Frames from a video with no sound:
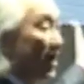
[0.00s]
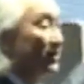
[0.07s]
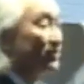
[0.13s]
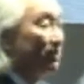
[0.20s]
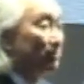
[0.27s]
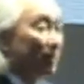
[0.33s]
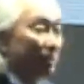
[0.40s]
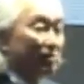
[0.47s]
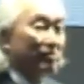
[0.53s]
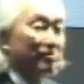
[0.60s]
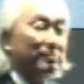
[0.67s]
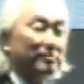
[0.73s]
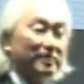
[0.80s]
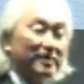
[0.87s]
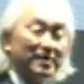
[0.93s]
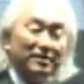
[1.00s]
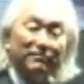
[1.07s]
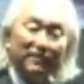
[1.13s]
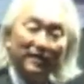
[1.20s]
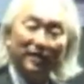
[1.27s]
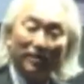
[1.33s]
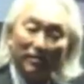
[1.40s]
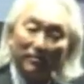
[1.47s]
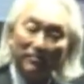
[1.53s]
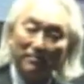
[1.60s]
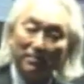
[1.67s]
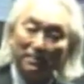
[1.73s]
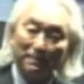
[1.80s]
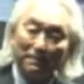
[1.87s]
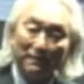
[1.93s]
Asimo in the video,
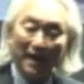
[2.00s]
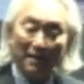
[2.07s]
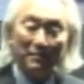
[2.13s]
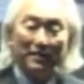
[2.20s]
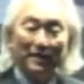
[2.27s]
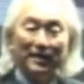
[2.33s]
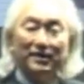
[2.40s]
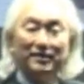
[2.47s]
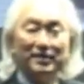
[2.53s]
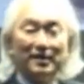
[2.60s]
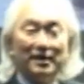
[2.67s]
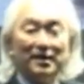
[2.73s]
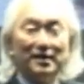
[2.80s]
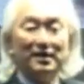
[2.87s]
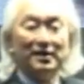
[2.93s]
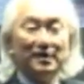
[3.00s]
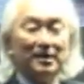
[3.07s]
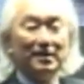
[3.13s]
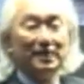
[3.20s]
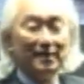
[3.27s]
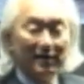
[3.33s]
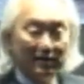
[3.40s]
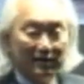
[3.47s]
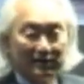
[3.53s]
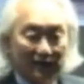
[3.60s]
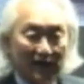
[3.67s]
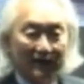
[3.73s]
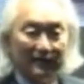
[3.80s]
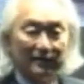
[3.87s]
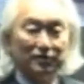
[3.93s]
I mean in the, in the
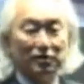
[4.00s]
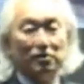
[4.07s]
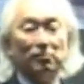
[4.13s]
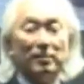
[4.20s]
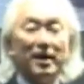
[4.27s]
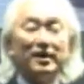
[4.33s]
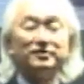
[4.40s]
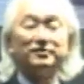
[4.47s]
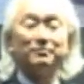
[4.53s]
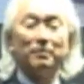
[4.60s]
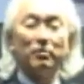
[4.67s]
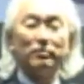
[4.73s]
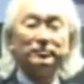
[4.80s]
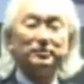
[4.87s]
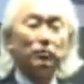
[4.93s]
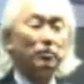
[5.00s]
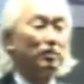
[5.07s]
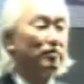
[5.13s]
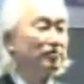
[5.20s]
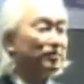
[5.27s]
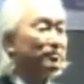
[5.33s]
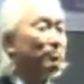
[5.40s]
slideshow. Asimo is the world's